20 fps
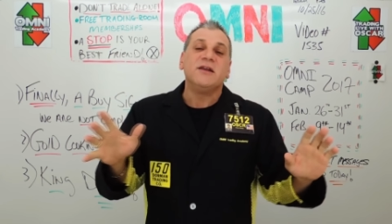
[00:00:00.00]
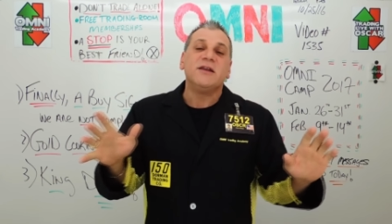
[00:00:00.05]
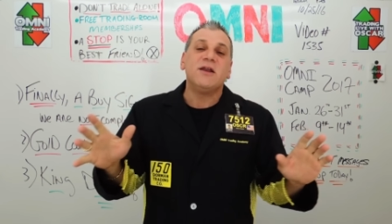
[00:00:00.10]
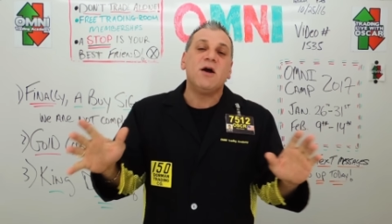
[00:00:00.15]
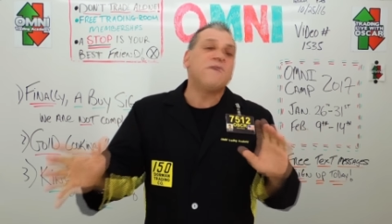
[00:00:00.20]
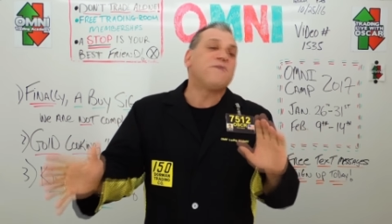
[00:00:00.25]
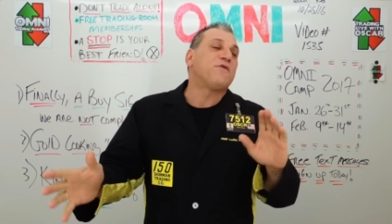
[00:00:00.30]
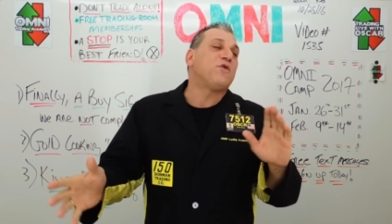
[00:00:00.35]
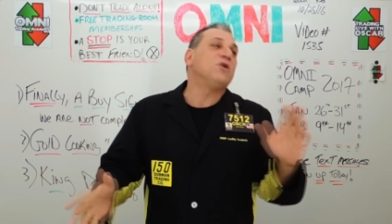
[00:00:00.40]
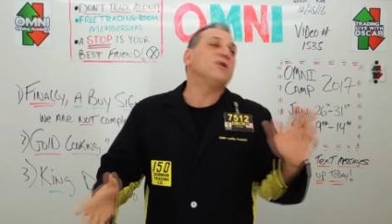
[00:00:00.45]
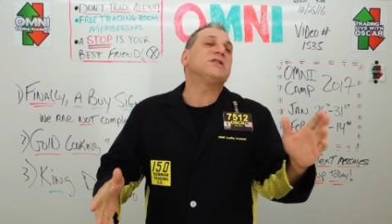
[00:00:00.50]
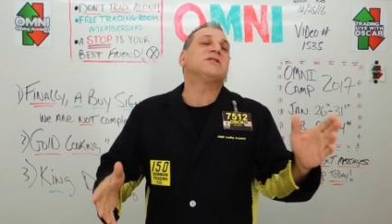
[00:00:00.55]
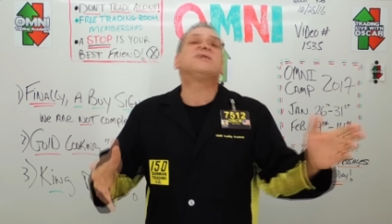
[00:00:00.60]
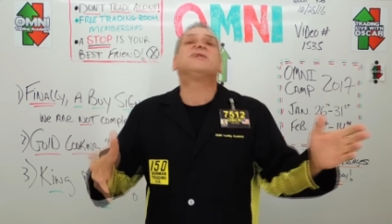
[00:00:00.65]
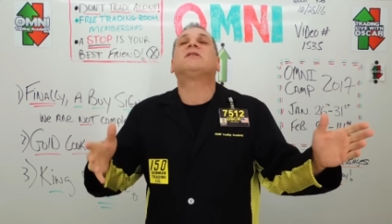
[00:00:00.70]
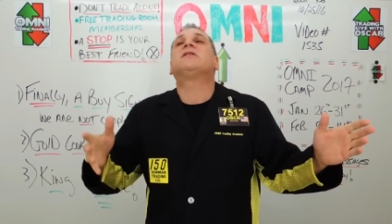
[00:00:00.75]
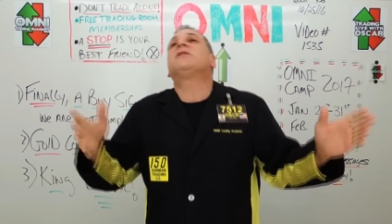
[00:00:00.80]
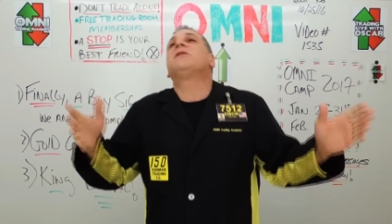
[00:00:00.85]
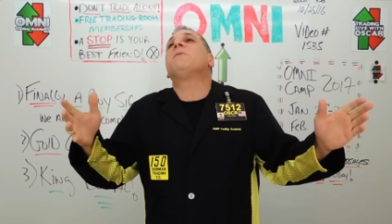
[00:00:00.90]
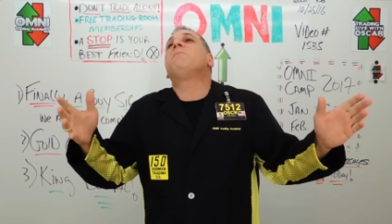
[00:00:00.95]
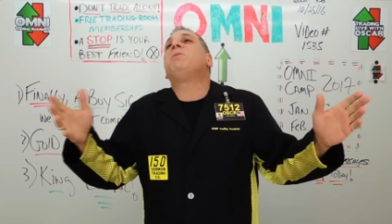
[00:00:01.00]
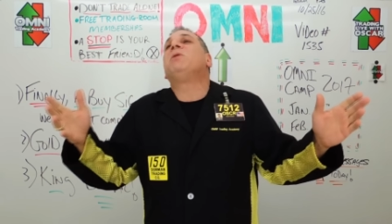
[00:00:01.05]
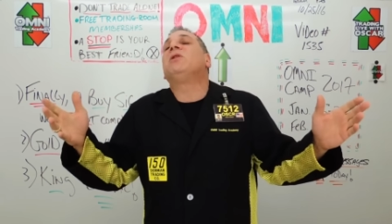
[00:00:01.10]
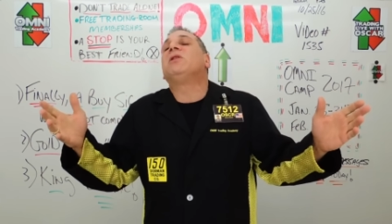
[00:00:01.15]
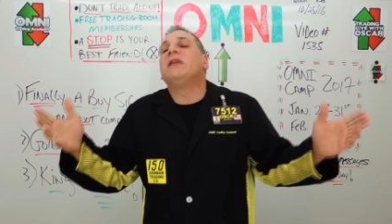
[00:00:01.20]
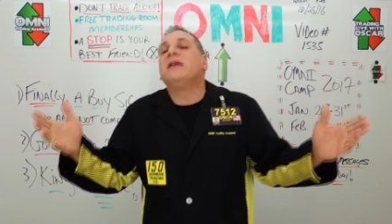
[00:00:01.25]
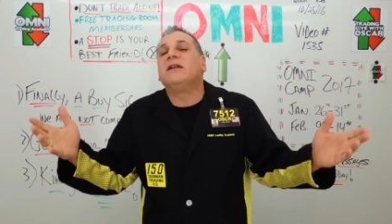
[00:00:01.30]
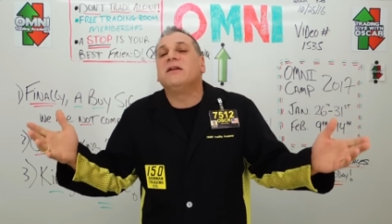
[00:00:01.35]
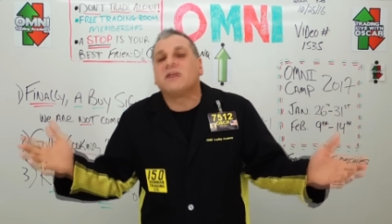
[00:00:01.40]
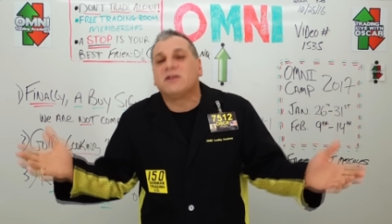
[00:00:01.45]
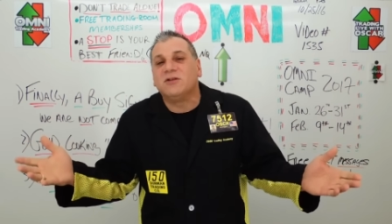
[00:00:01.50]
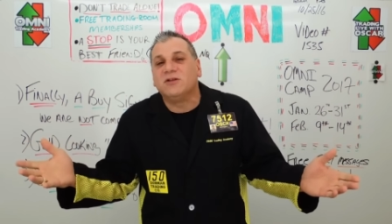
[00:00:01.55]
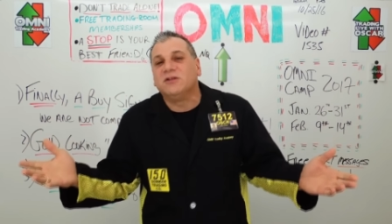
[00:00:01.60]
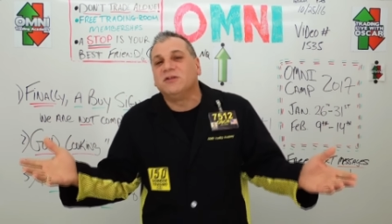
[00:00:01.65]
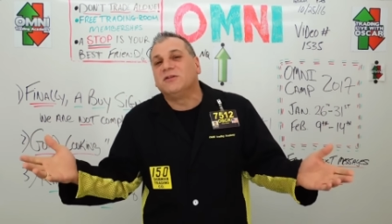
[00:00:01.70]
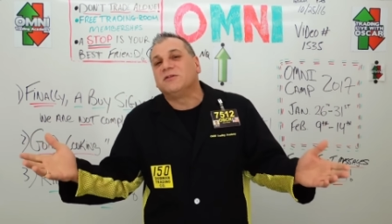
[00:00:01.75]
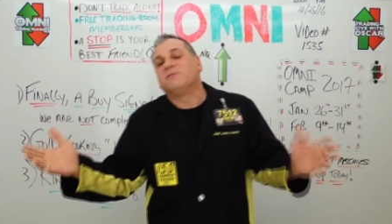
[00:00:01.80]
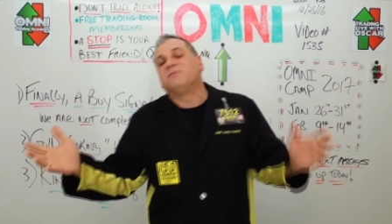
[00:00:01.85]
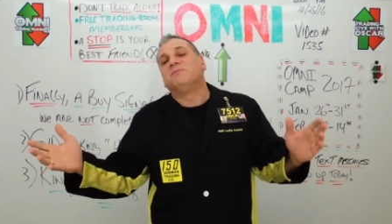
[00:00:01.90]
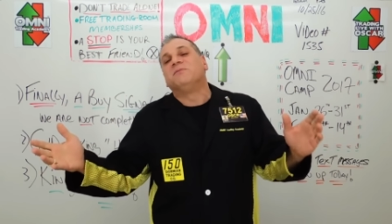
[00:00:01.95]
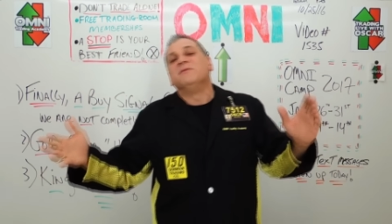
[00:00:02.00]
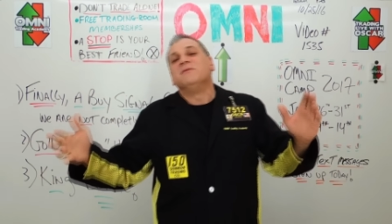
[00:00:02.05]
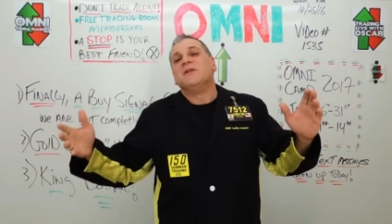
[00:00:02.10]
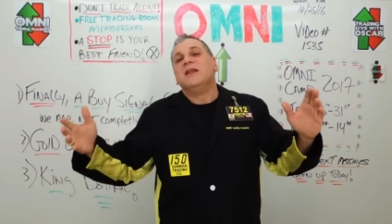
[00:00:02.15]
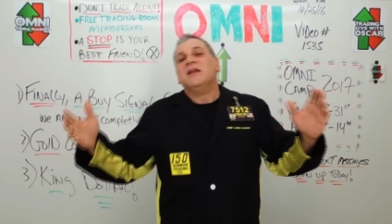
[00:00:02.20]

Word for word: Now, of course, the political